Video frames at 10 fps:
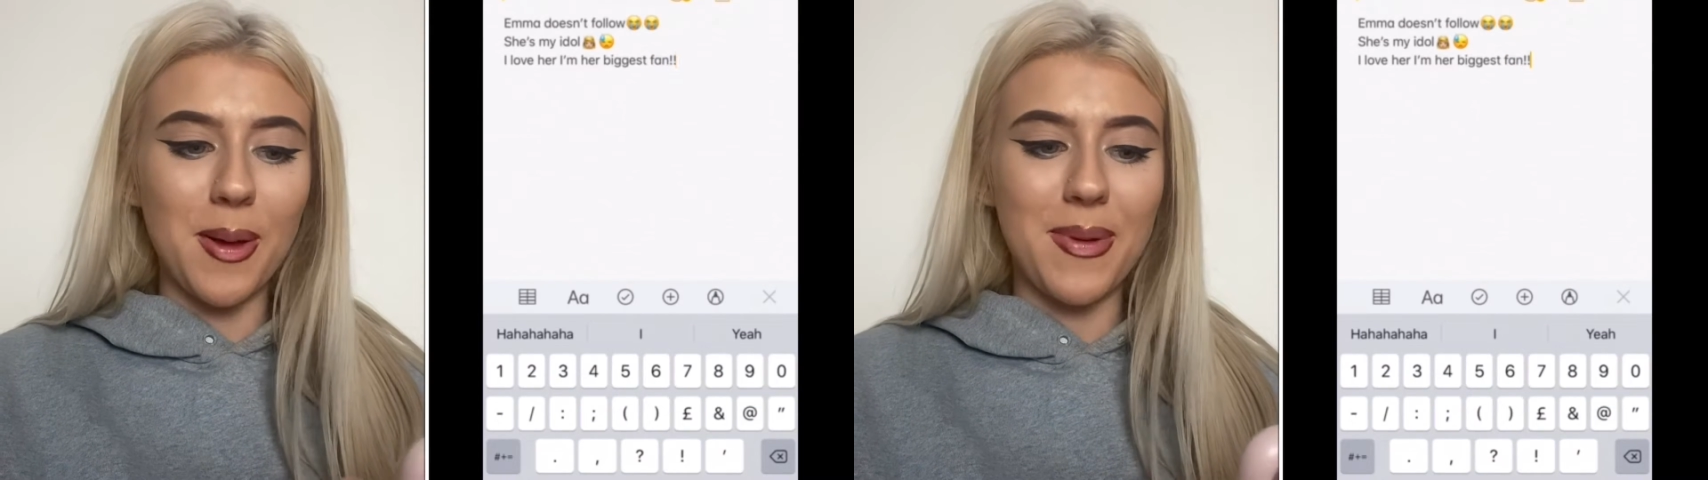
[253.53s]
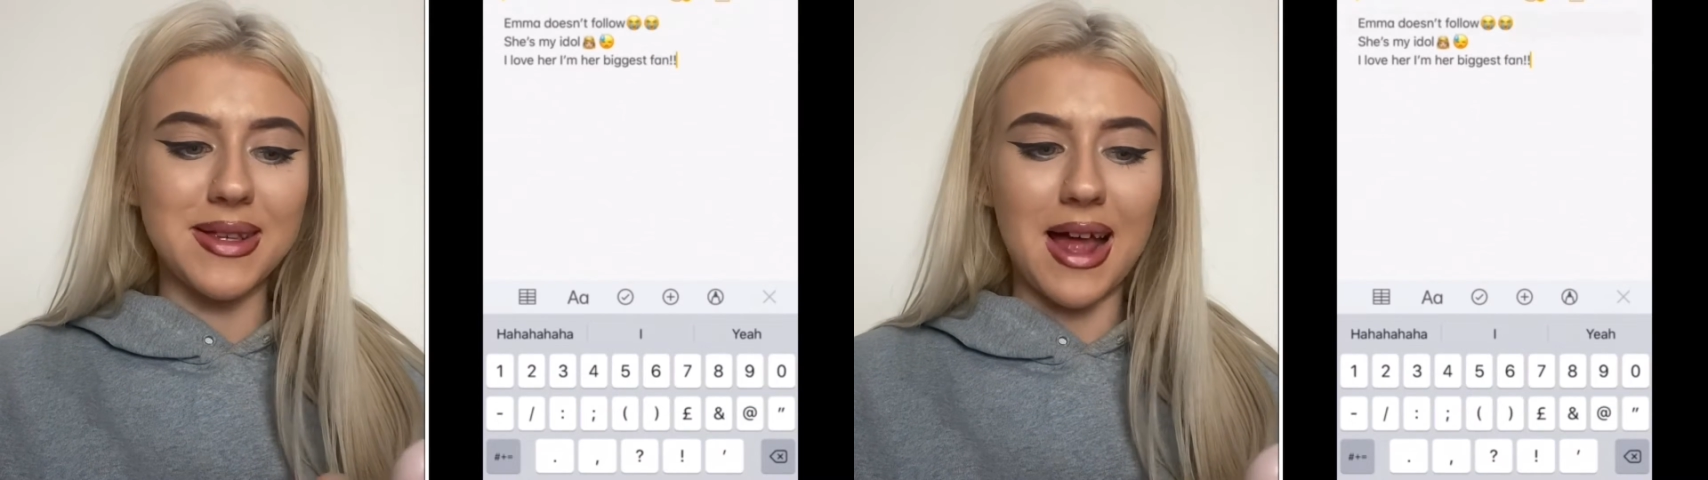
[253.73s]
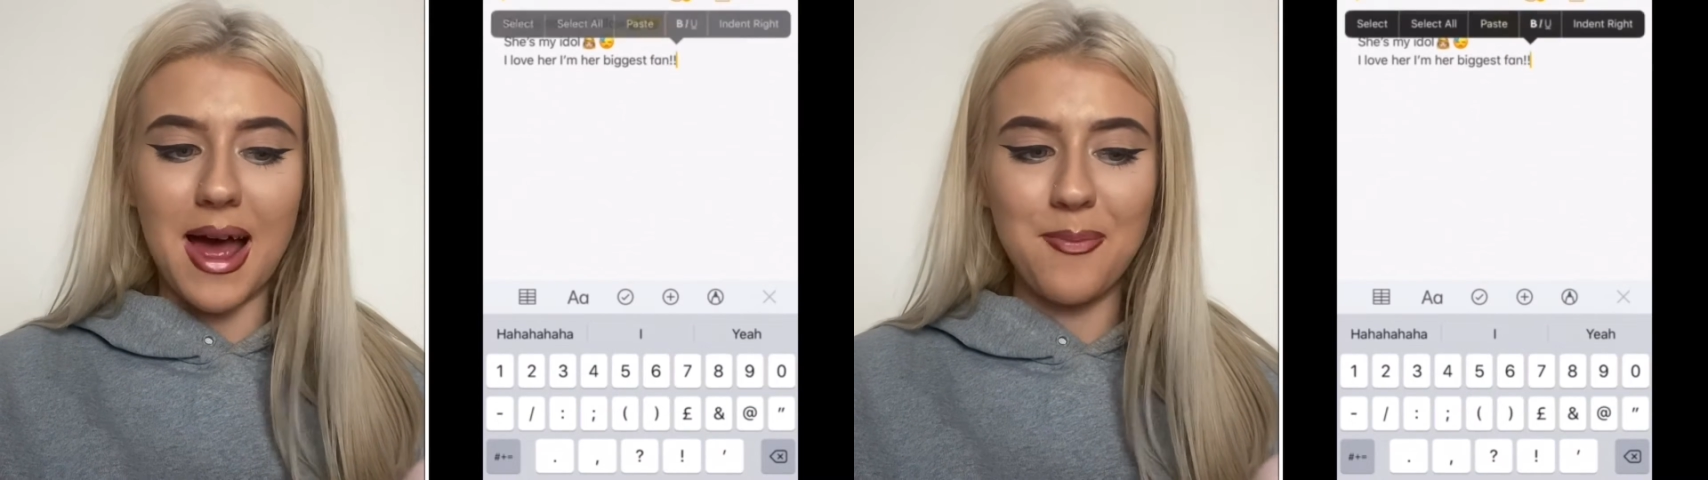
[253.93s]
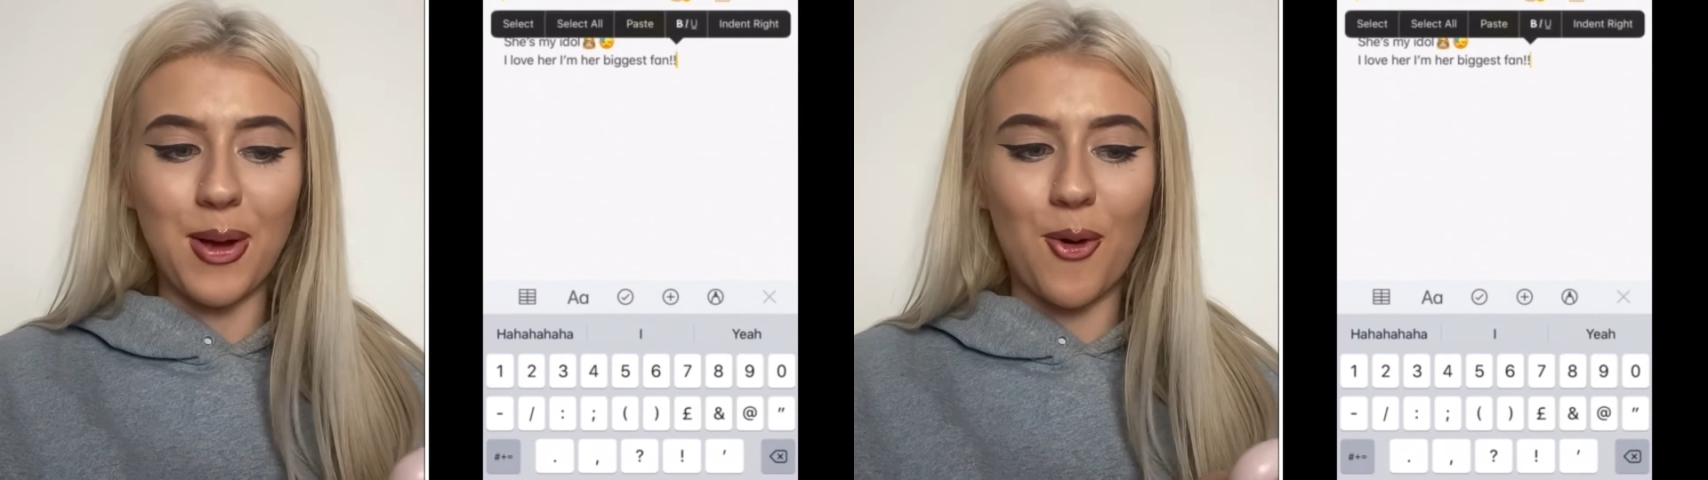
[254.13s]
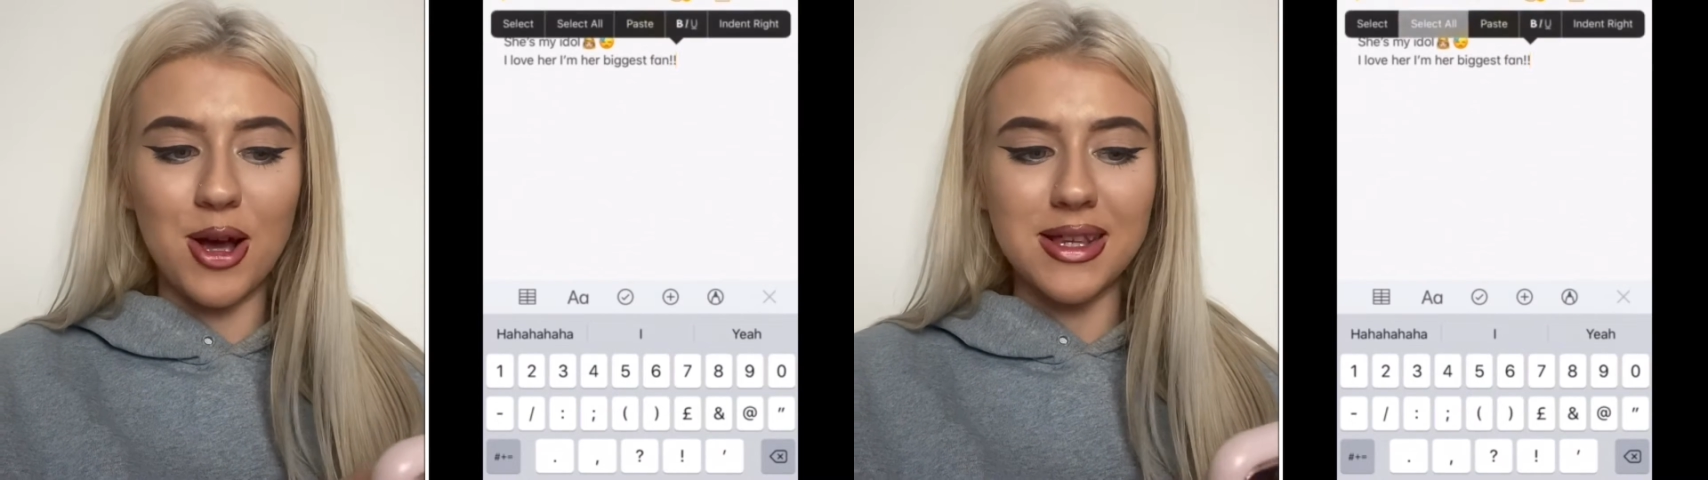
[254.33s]
and paste that in
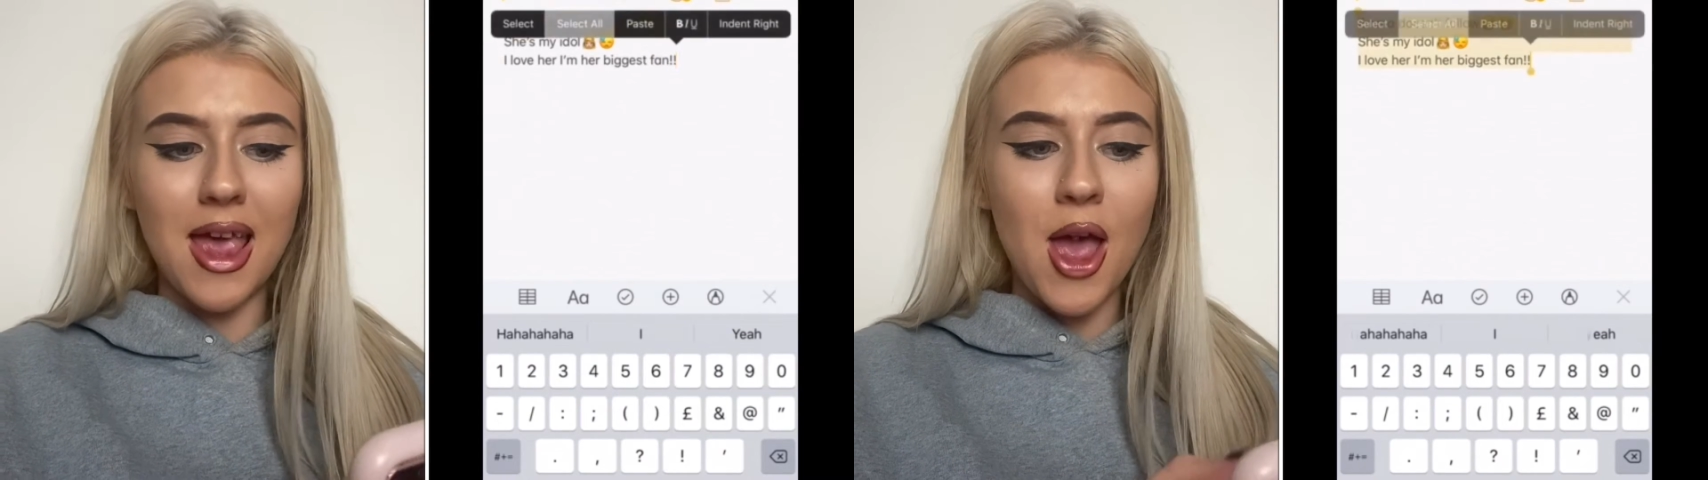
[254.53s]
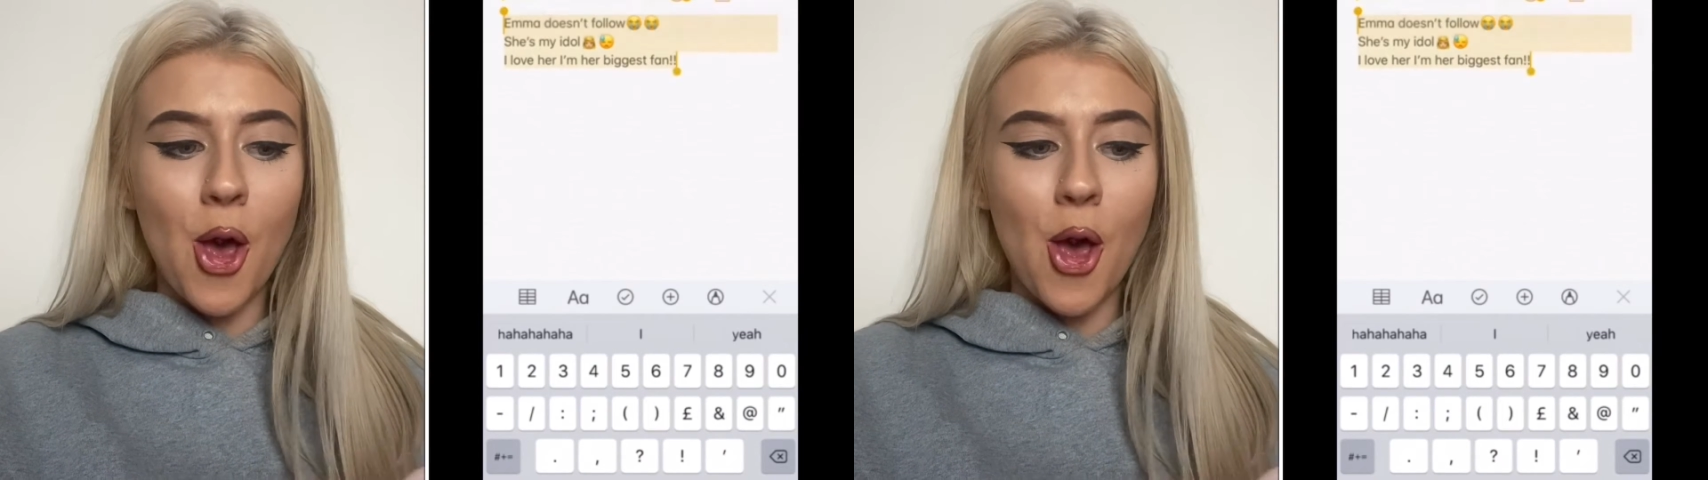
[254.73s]
because as